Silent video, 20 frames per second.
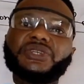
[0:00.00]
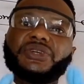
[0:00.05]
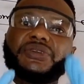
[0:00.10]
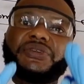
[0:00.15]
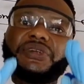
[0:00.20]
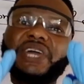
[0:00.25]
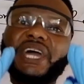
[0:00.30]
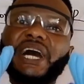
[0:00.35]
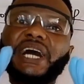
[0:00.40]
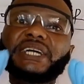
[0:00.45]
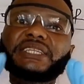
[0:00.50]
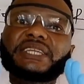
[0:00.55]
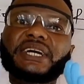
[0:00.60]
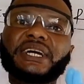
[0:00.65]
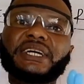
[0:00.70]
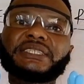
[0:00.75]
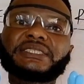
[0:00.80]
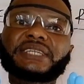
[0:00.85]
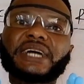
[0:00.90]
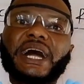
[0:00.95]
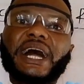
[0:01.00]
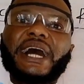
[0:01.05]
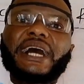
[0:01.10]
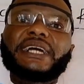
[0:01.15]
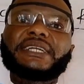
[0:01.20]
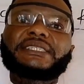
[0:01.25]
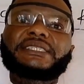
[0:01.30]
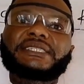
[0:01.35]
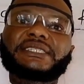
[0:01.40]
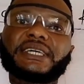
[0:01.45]
reactant
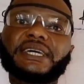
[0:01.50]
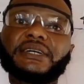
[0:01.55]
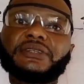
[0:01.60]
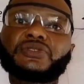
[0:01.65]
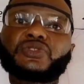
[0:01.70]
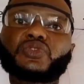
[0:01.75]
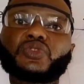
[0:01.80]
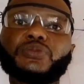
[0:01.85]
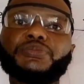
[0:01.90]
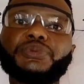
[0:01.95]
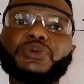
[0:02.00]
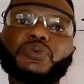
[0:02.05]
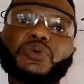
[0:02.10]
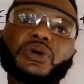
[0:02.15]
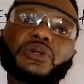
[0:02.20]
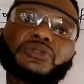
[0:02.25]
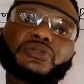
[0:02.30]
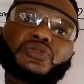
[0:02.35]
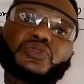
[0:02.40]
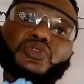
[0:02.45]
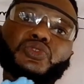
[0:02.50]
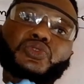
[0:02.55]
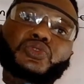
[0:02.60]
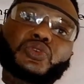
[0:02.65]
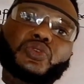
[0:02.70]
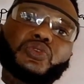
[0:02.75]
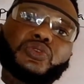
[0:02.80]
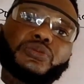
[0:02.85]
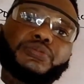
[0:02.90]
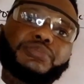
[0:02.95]
are said to be what?
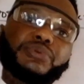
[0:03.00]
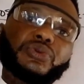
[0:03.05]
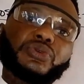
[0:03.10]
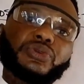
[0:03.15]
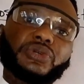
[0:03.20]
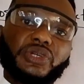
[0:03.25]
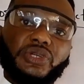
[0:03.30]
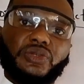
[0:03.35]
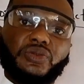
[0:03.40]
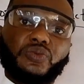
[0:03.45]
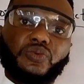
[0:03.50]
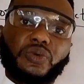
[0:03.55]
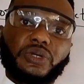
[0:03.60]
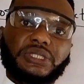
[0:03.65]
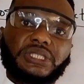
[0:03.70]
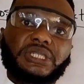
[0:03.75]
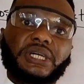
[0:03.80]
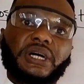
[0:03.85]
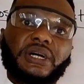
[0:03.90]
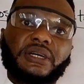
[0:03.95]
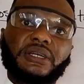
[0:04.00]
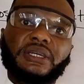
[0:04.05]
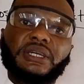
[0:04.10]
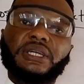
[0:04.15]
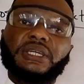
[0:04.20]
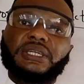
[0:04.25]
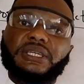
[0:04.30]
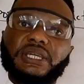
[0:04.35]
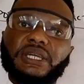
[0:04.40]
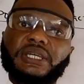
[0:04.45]
Soluble in water.
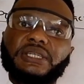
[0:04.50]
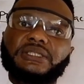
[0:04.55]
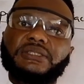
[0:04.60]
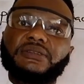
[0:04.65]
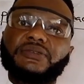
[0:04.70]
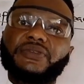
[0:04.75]
Yes, the